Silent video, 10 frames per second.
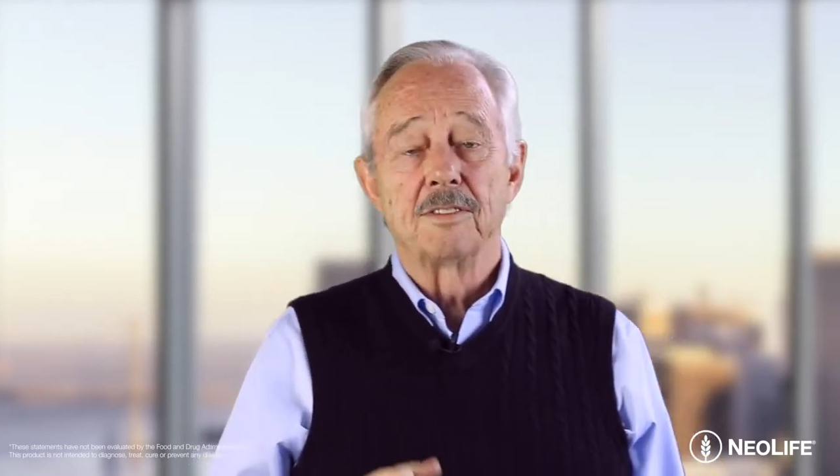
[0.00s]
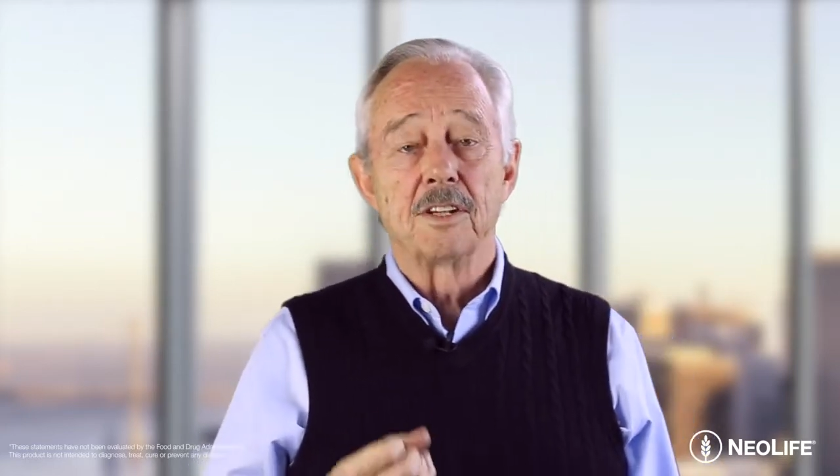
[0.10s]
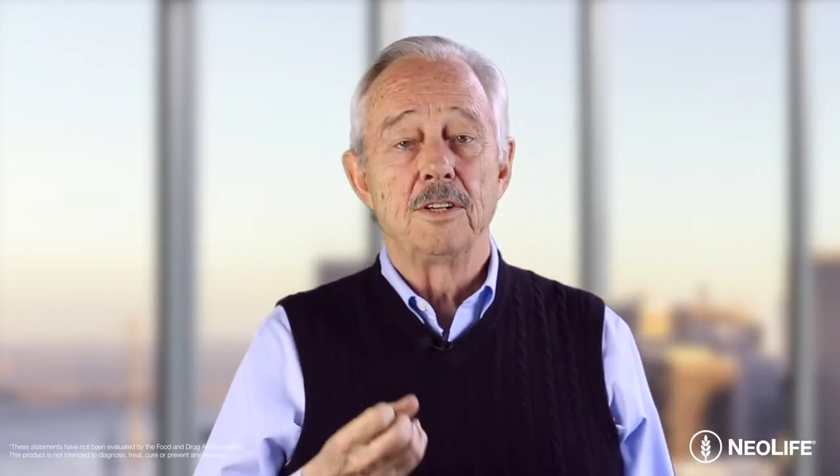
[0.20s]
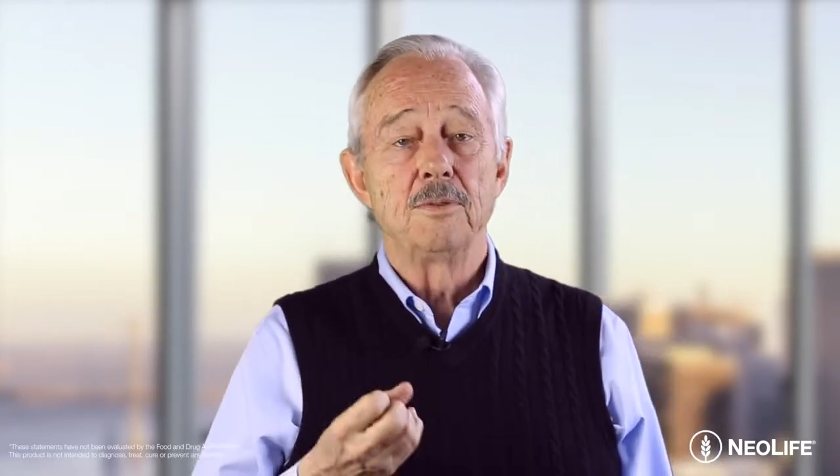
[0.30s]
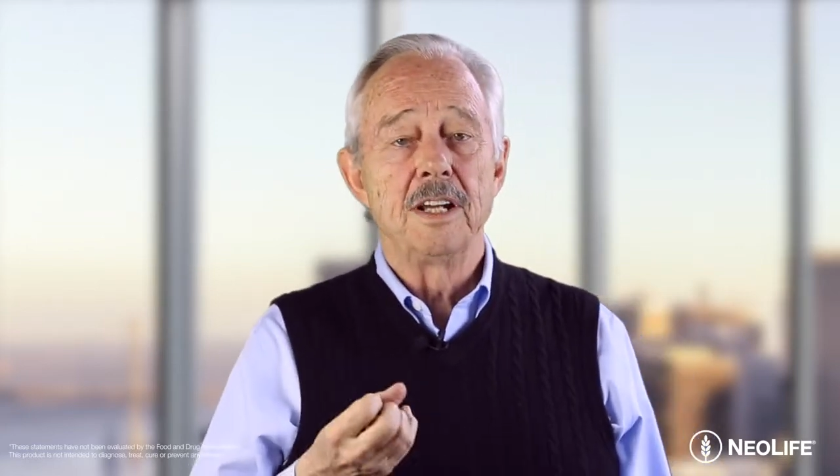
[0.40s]

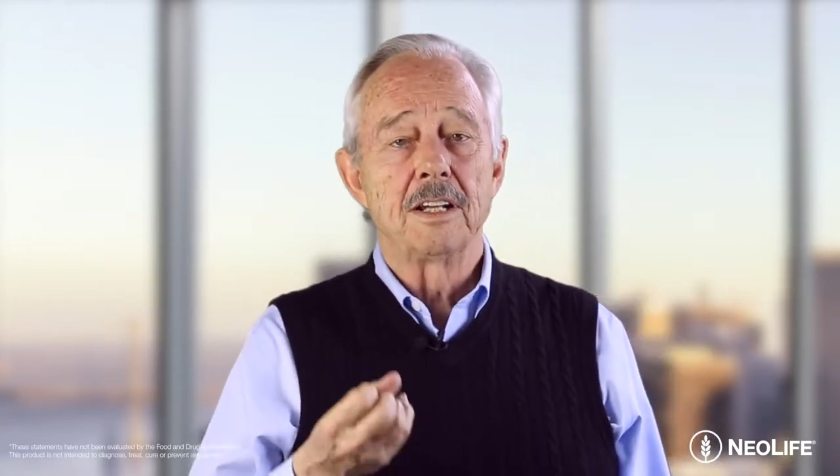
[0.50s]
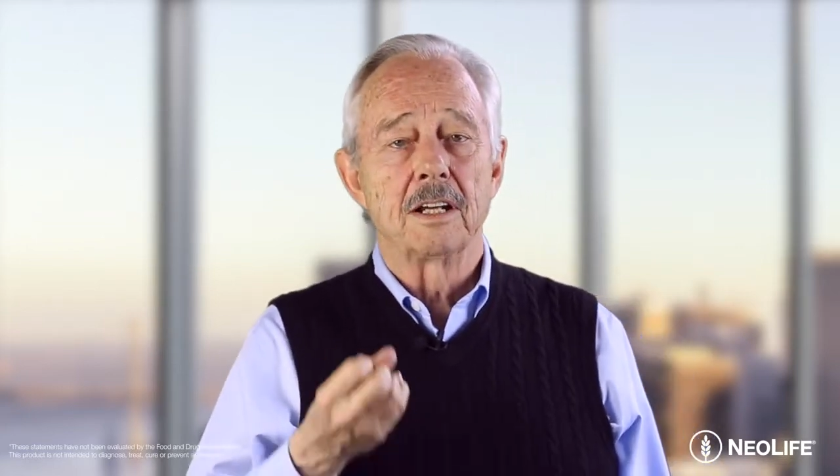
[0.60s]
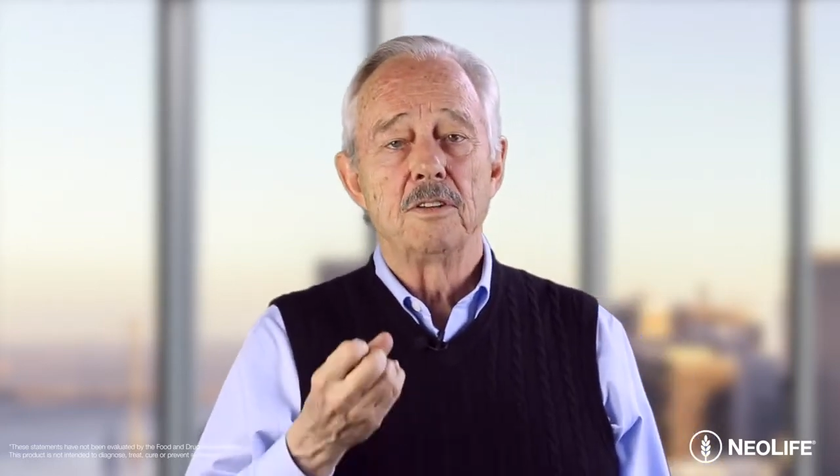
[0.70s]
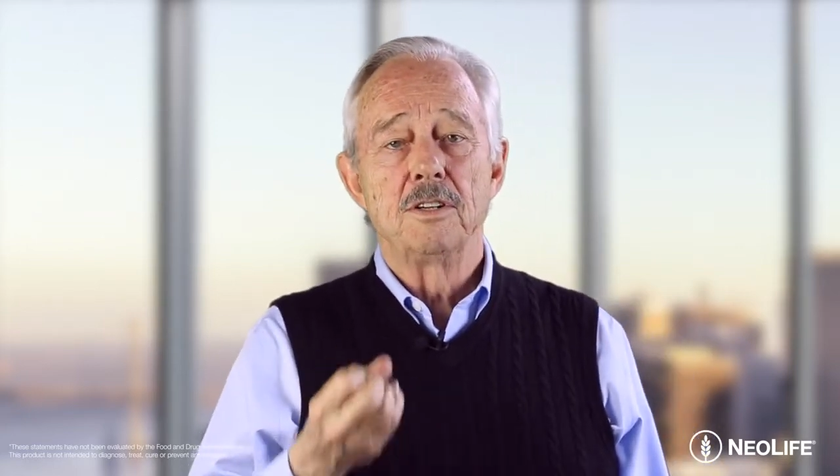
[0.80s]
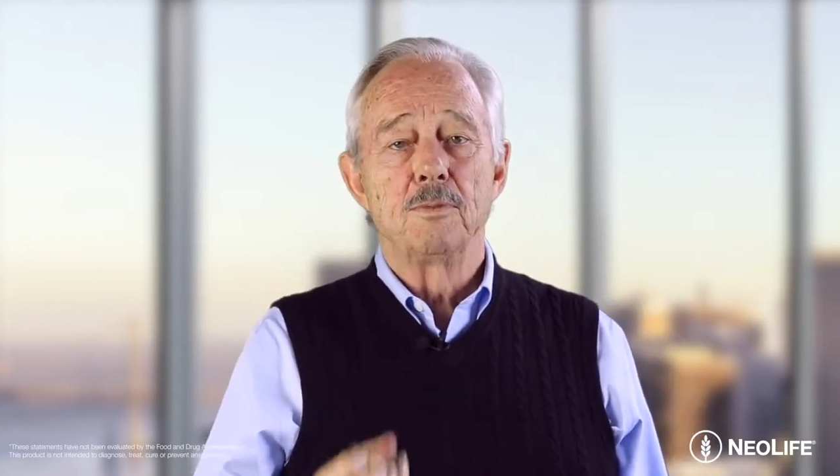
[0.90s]
It's a
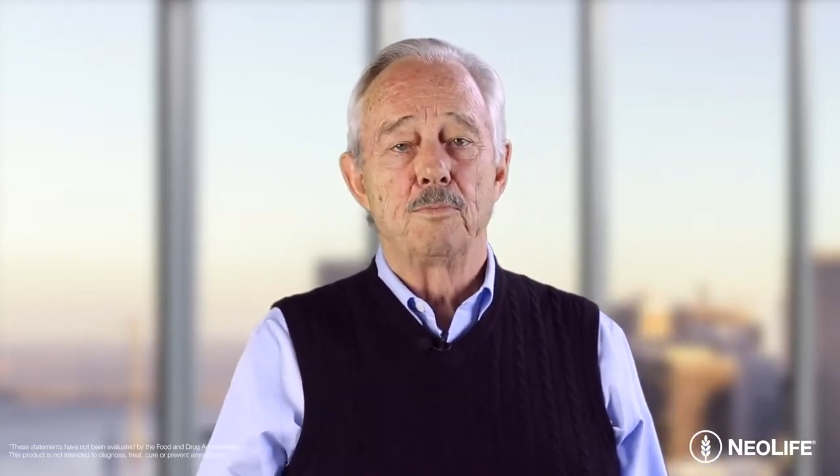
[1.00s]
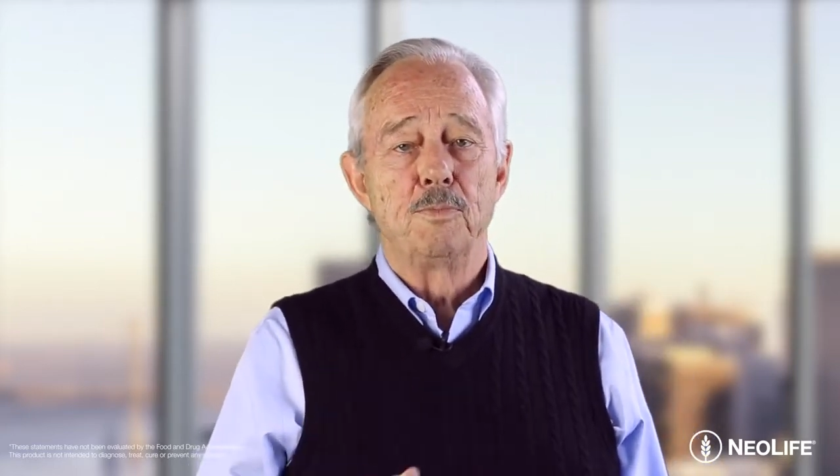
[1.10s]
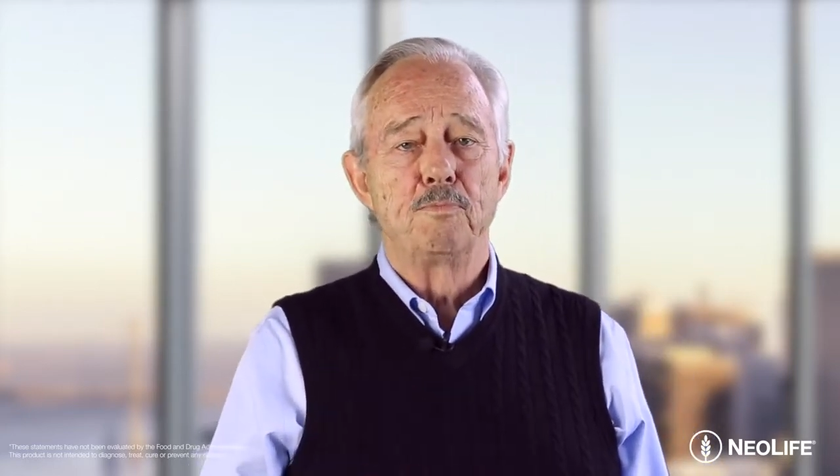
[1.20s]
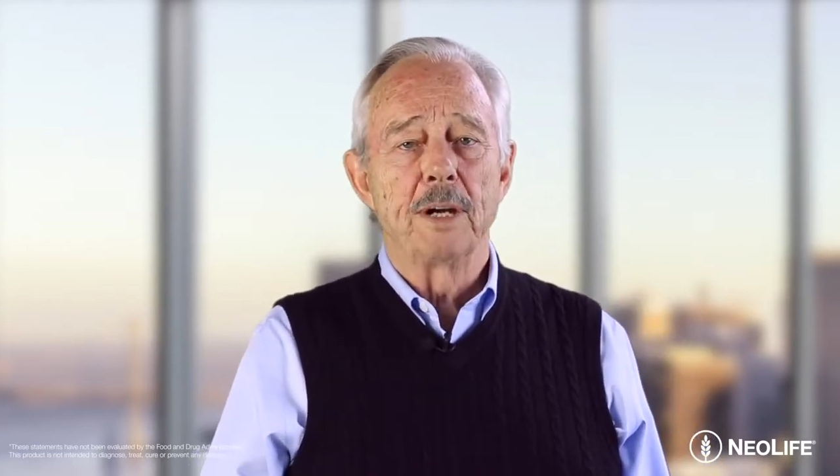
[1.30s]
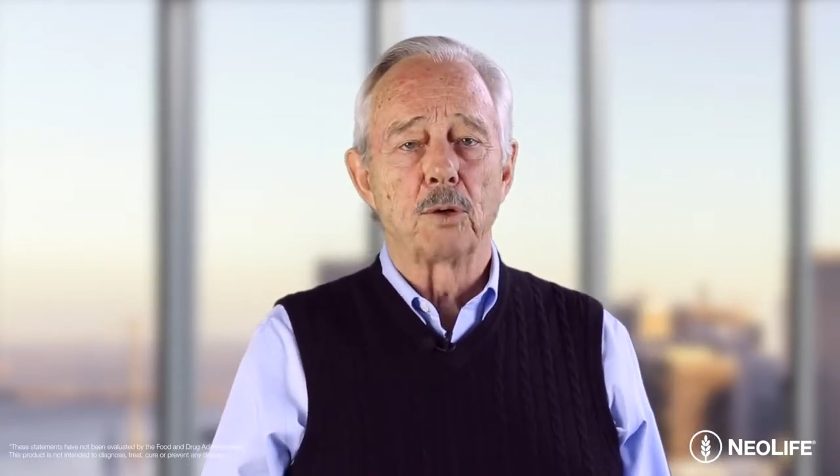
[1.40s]
unique
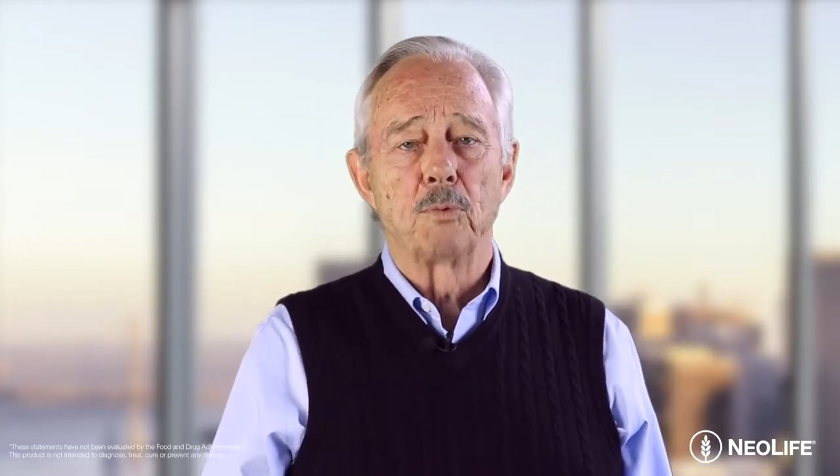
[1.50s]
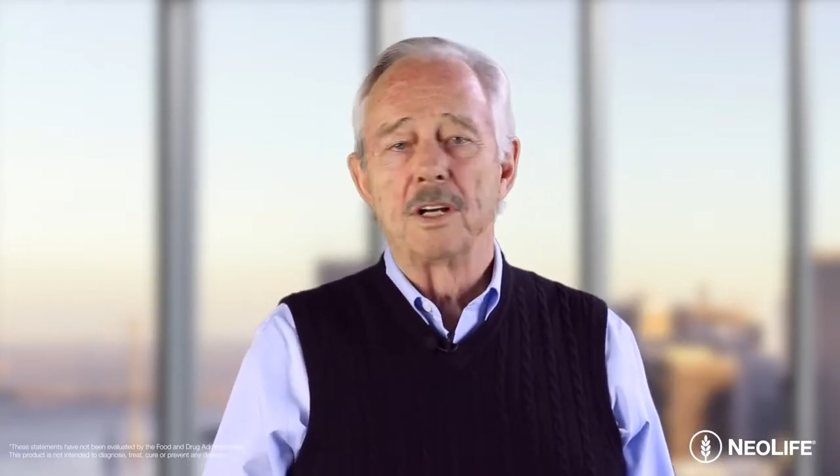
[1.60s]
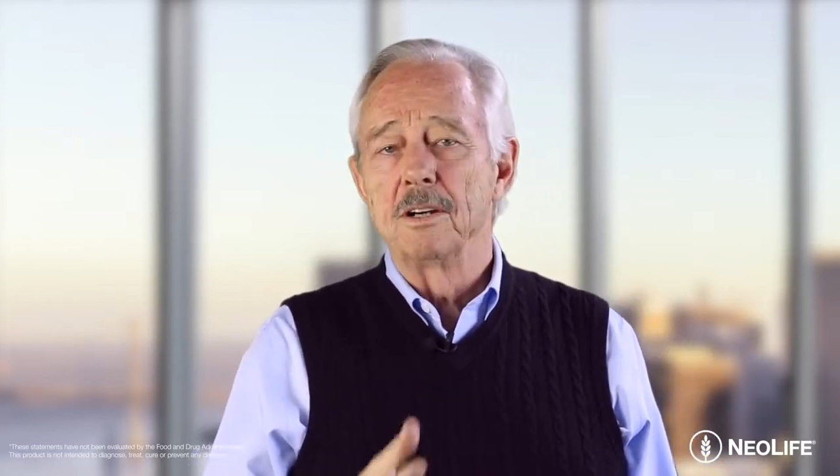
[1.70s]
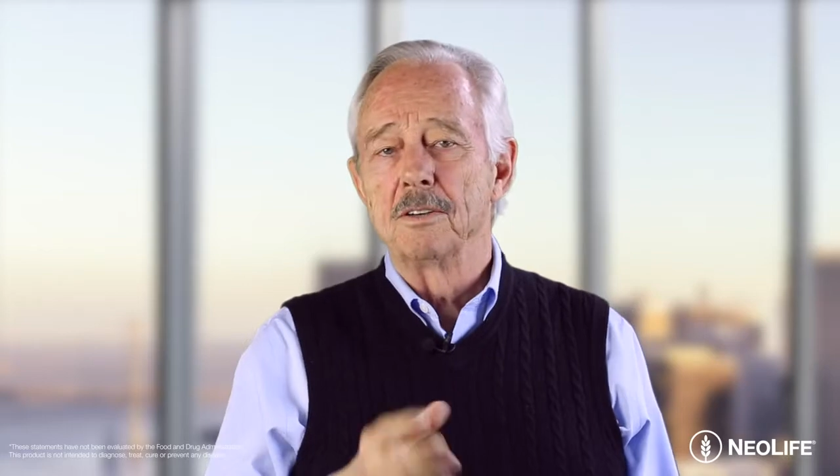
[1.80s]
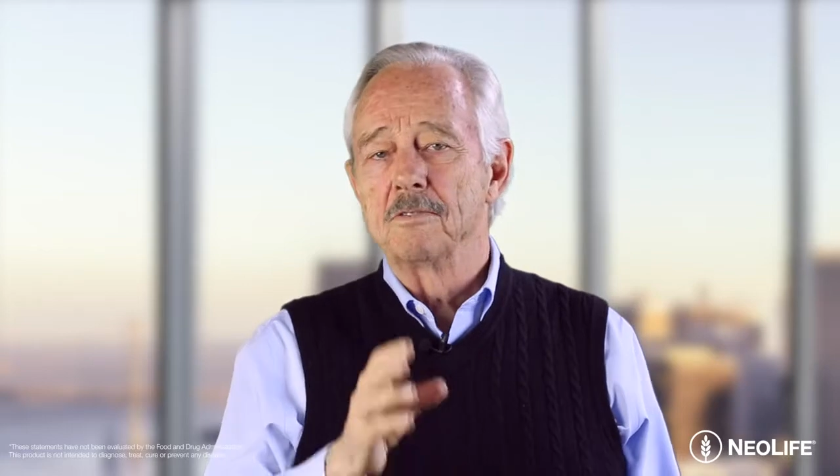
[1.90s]

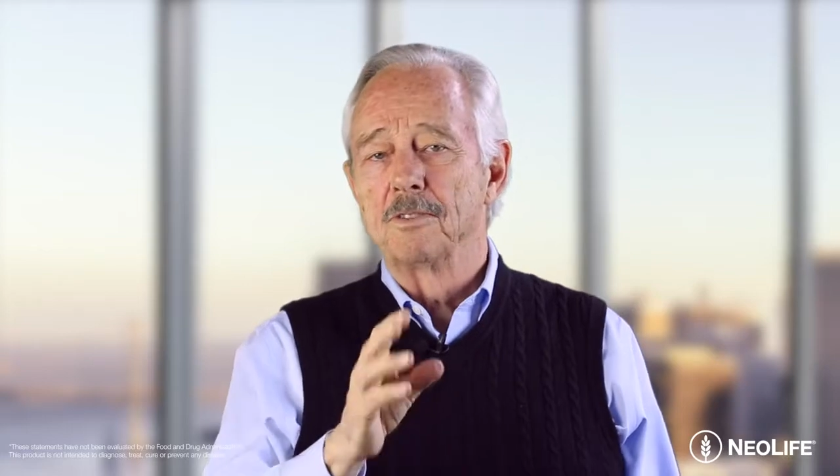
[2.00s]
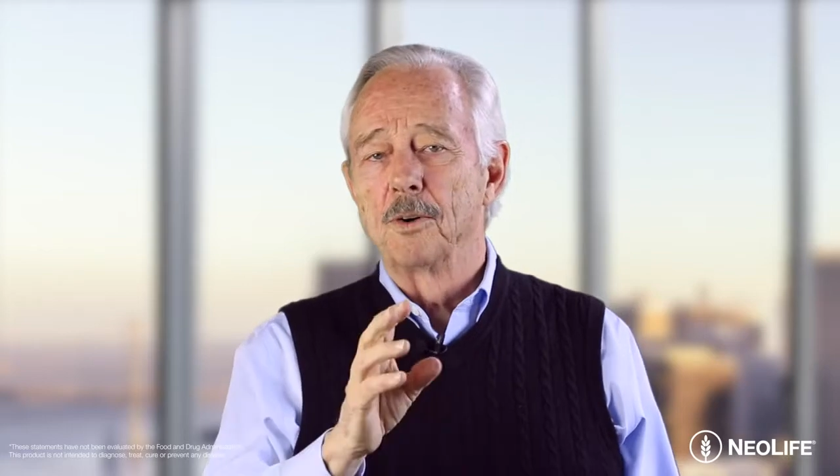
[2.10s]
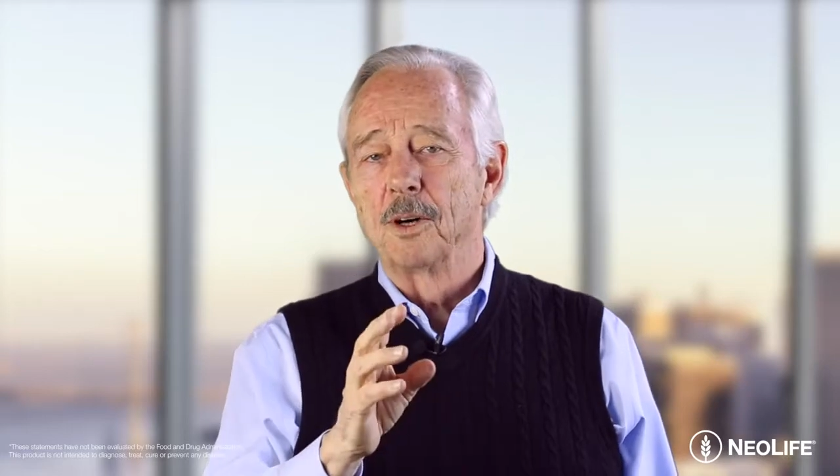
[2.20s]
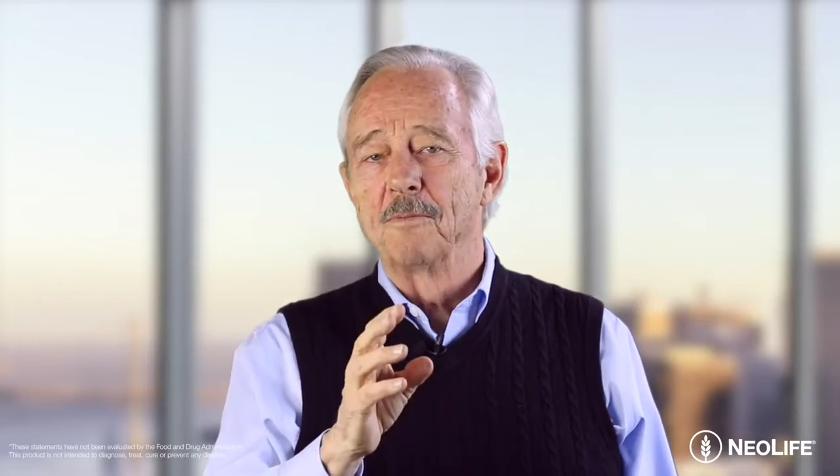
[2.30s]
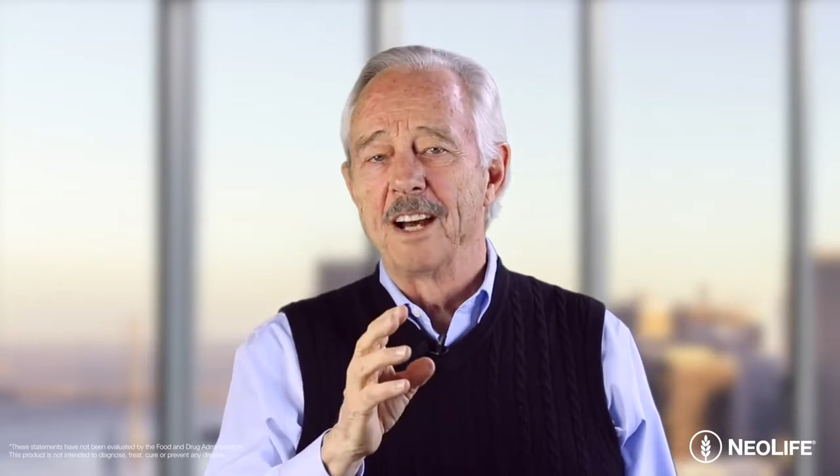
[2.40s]
ubiquinone
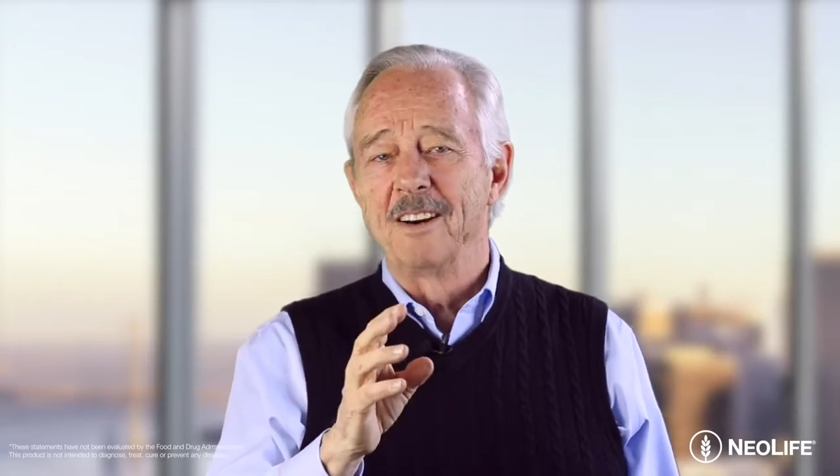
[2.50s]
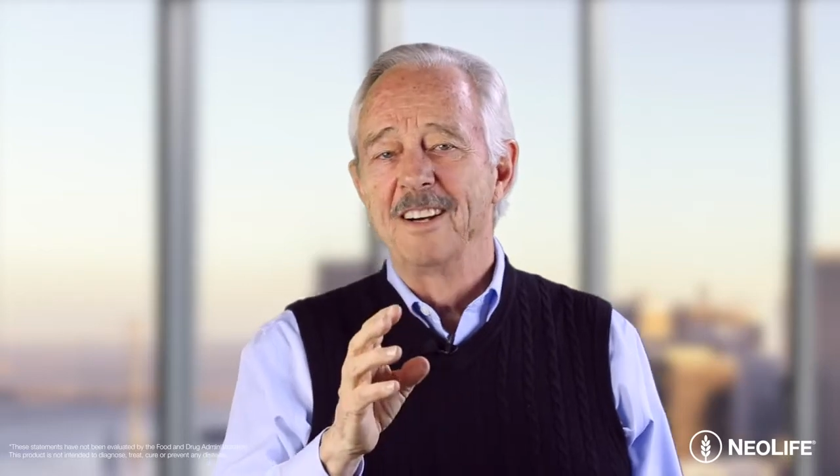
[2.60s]
form.